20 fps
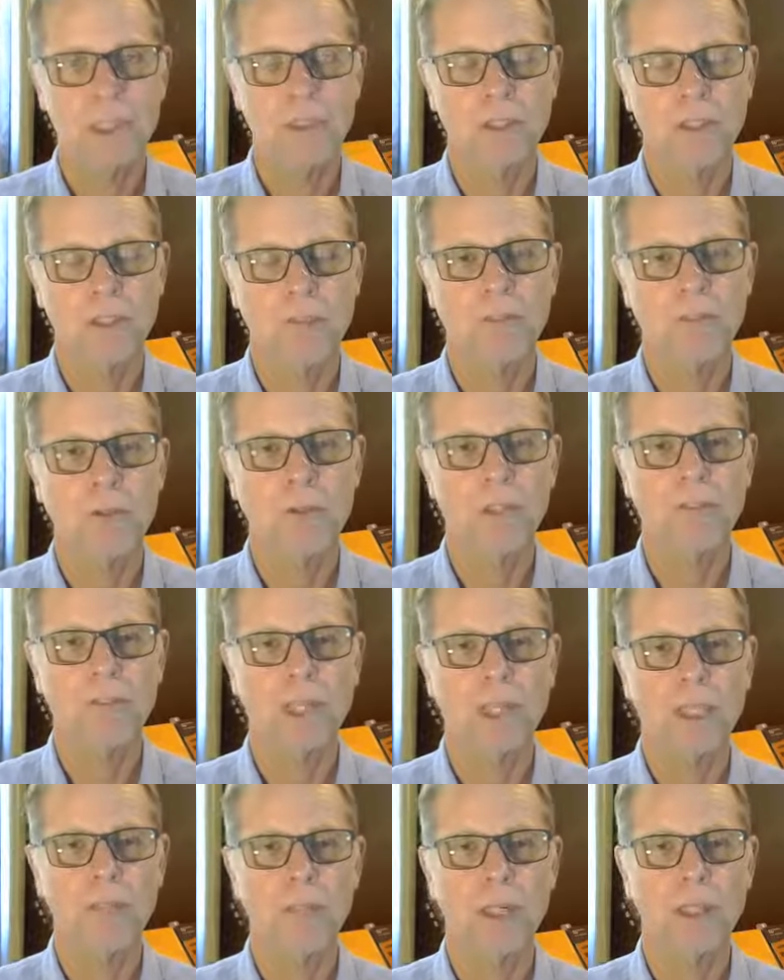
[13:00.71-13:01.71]
of the 4 divine
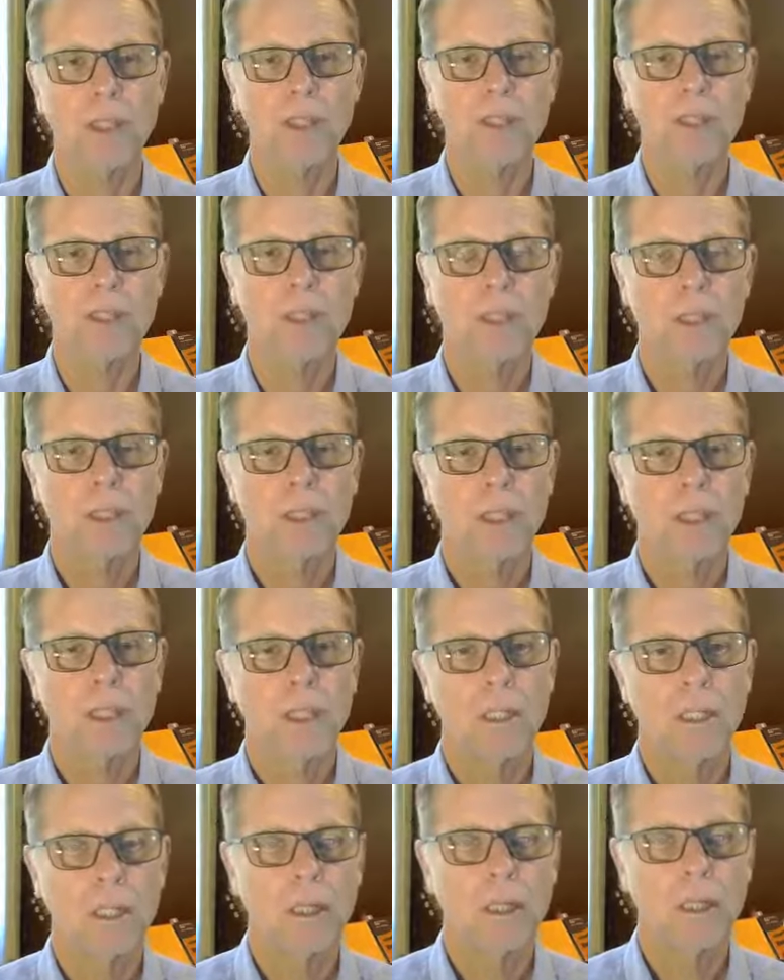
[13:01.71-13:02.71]
abodes.
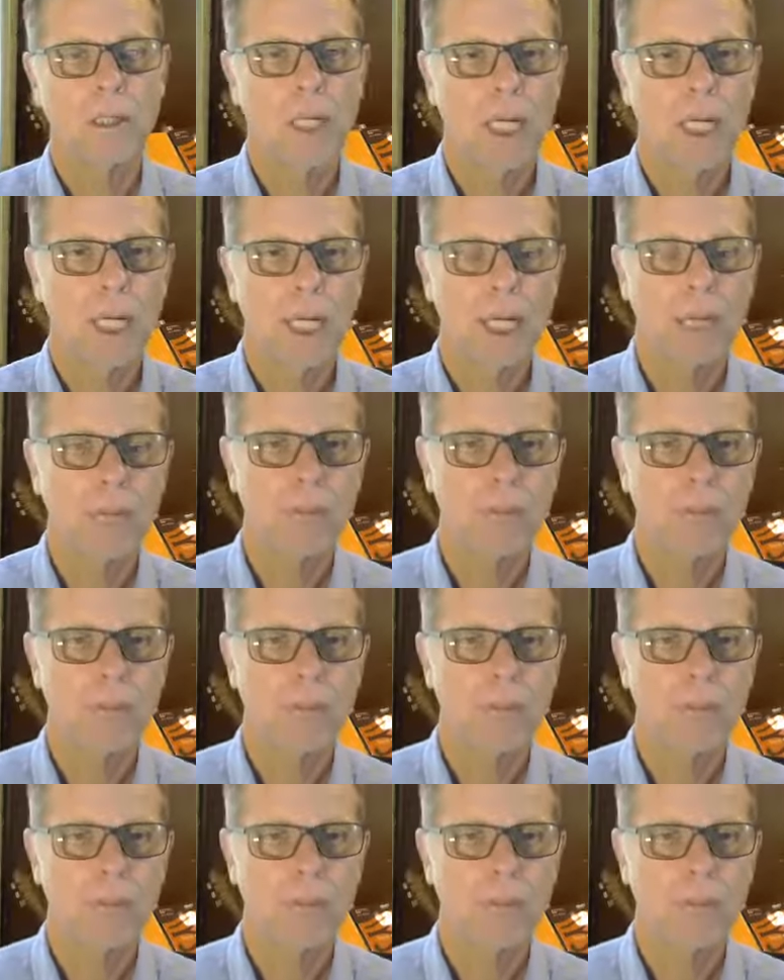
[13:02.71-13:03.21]
The